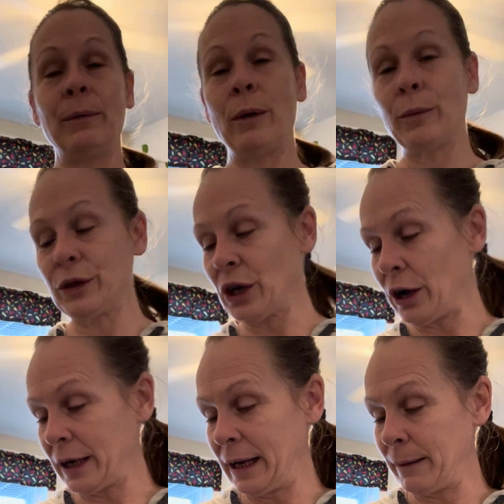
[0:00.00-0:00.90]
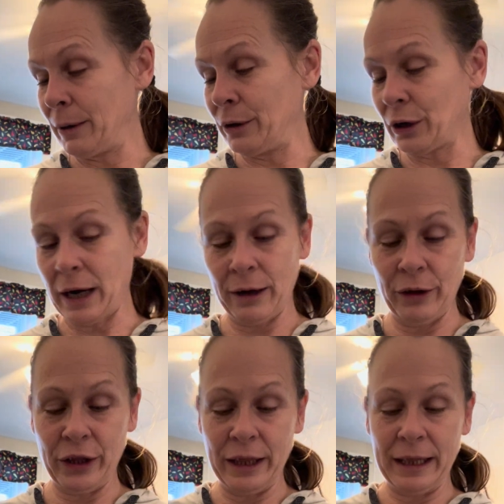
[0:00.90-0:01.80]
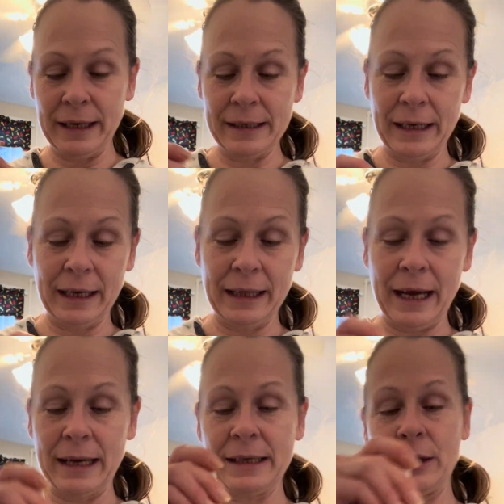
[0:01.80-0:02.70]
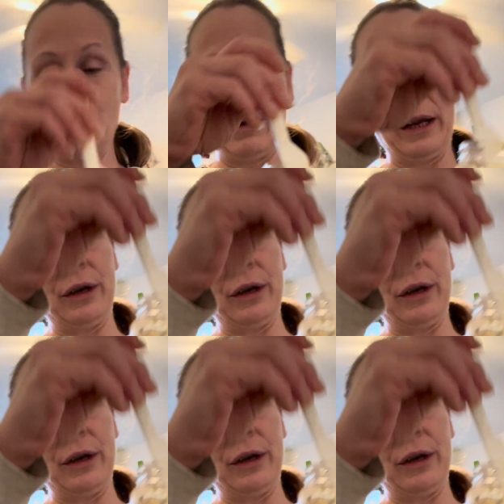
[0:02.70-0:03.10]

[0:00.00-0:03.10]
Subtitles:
when we're talking about our health and things like that. So what